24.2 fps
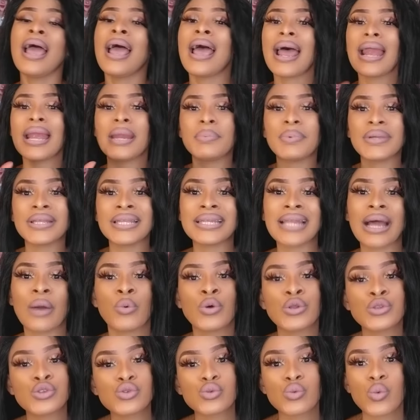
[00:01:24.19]
Anybody that
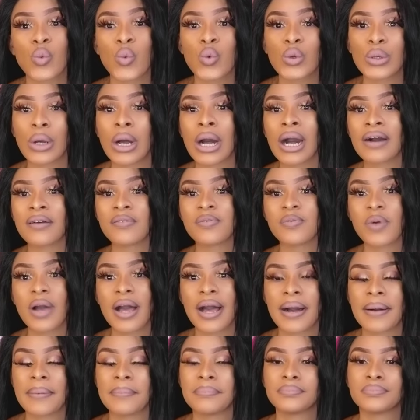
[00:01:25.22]
wants to
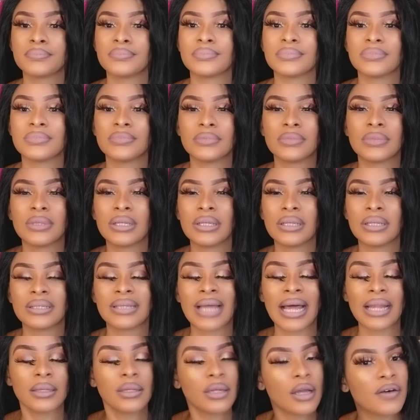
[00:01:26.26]

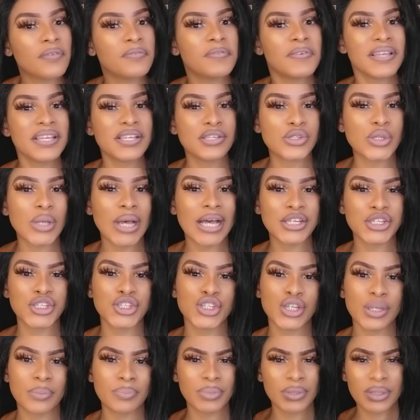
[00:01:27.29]
that love is her
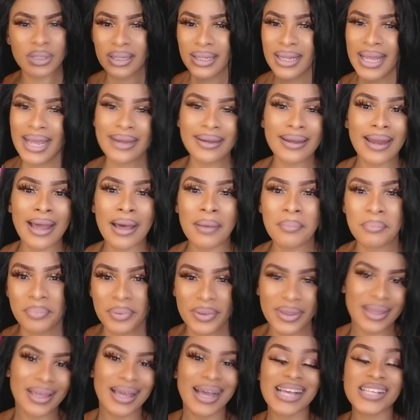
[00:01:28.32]
shape, let her
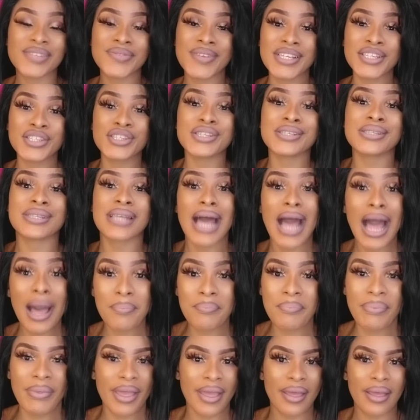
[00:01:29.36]
be as far as she's
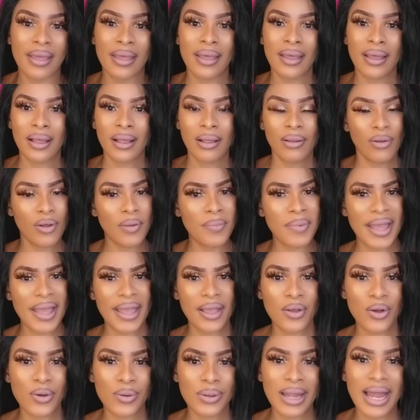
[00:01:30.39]
happy. Oh my
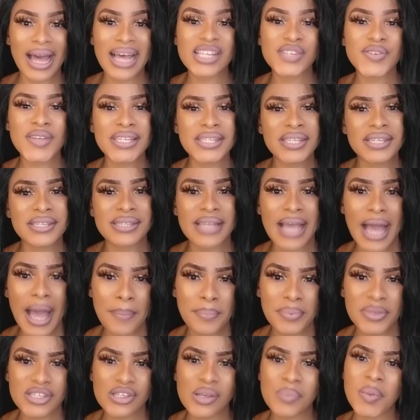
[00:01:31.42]
God, as far as she's
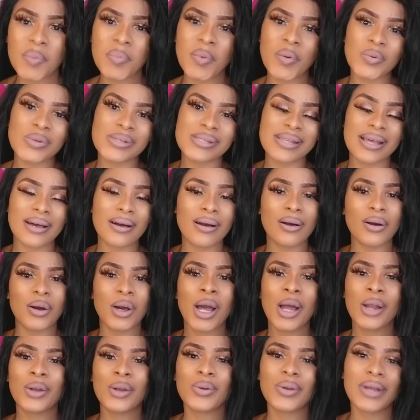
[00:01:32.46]
happy. So people will say, oh,
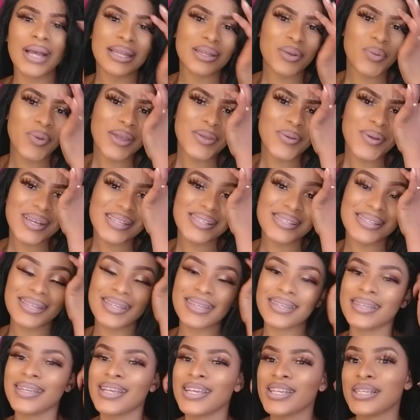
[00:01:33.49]
look at the way you are
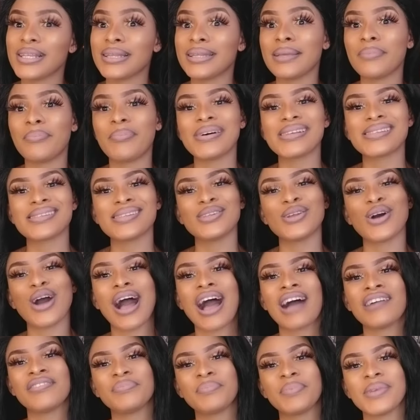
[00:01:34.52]
slim. The person don't
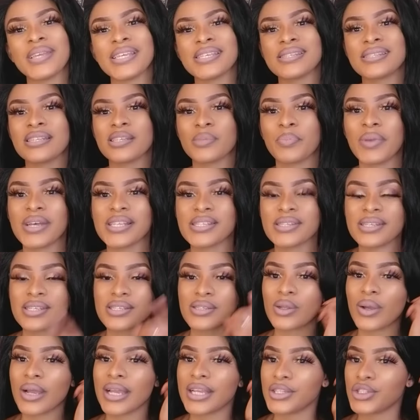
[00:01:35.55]
have peace, the person
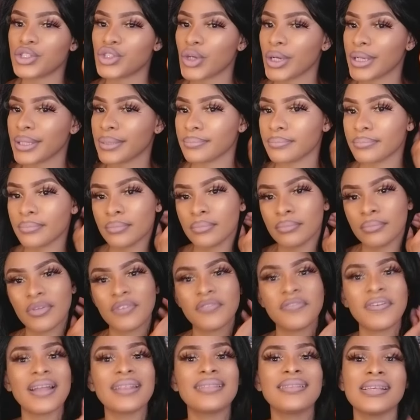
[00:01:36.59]
is not enjoying.
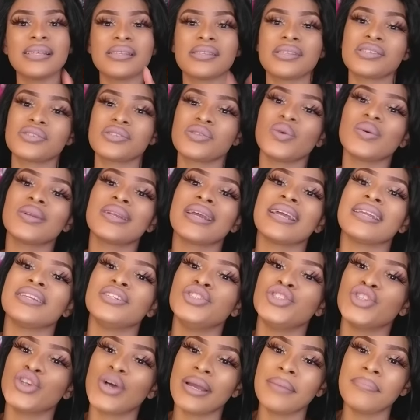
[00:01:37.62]
Fatness is not
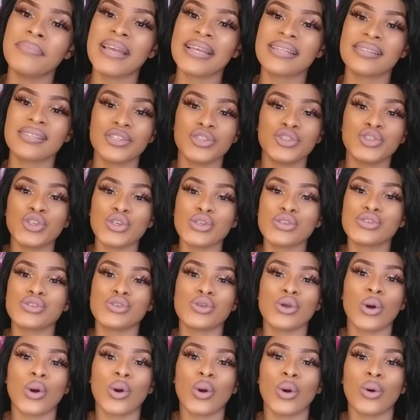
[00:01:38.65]
enjoyment. It's just
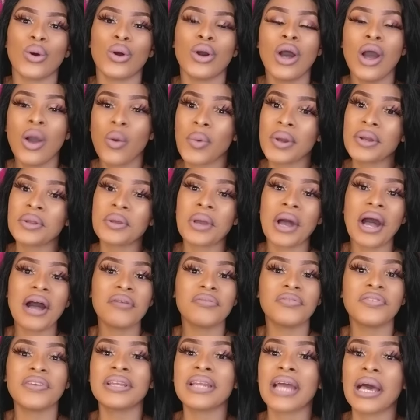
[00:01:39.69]
your, when you
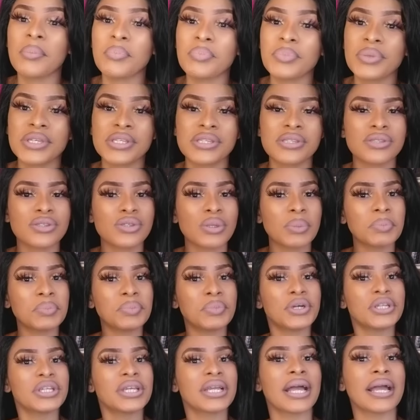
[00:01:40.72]
have inner peace,
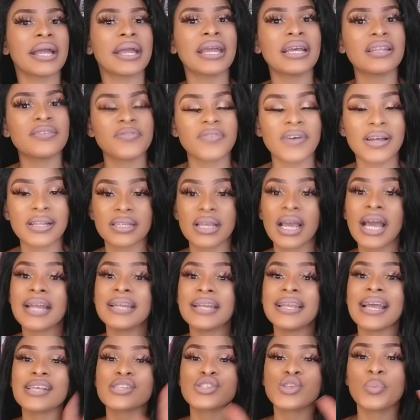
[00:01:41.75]
somebody can get fat.
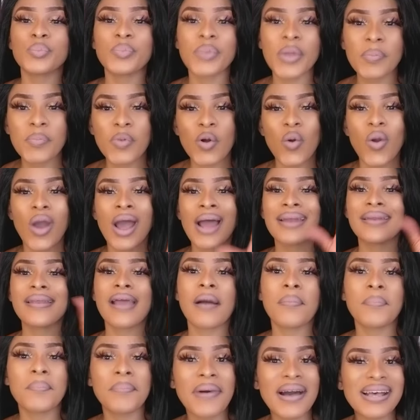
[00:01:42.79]
There are some people, they
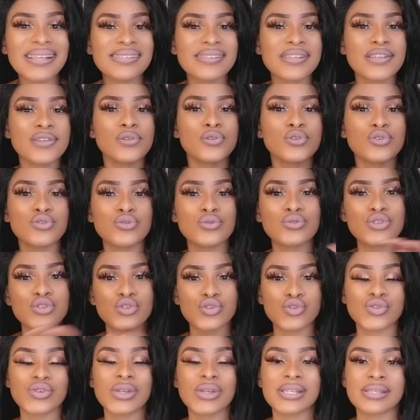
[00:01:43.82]
are passing through
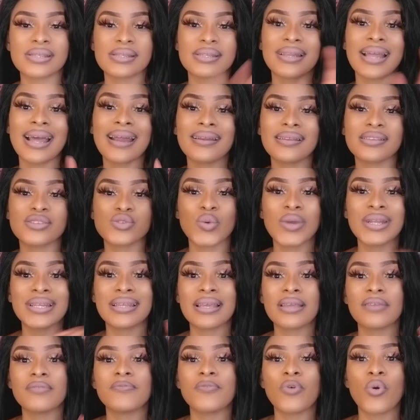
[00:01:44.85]
stress. That is when
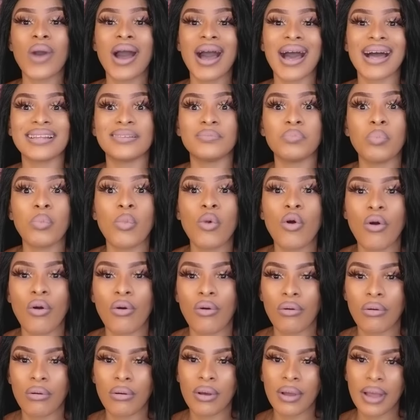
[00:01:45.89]
they even have
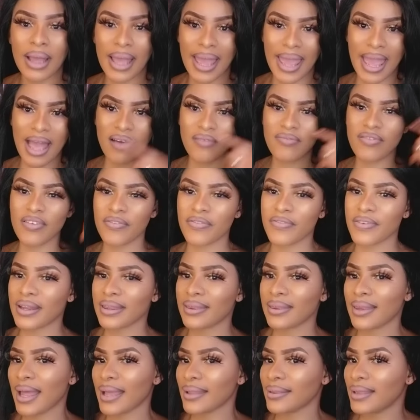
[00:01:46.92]
more. I have a
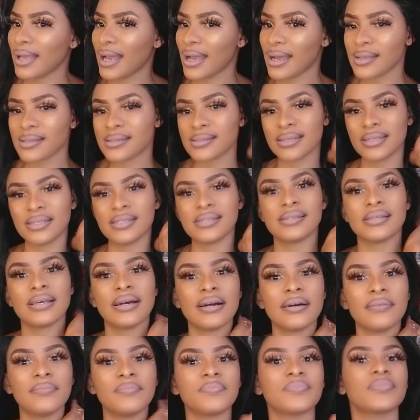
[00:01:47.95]
friend like that. Is
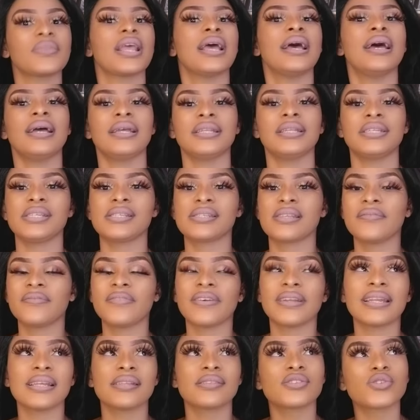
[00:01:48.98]
she's a
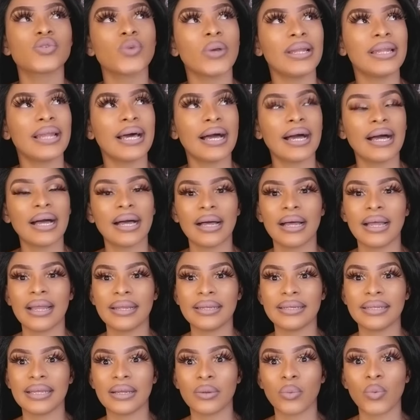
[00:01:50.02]
Venezuela,
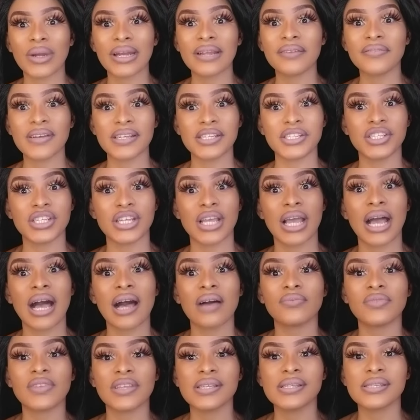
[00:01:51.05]
and whenever she
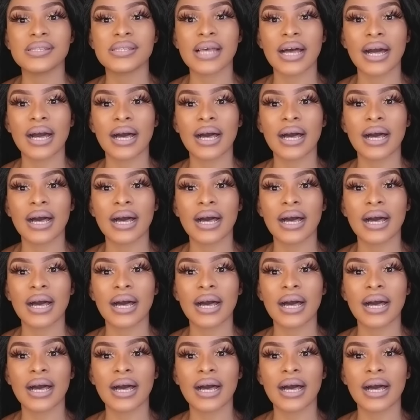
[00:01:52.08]
have this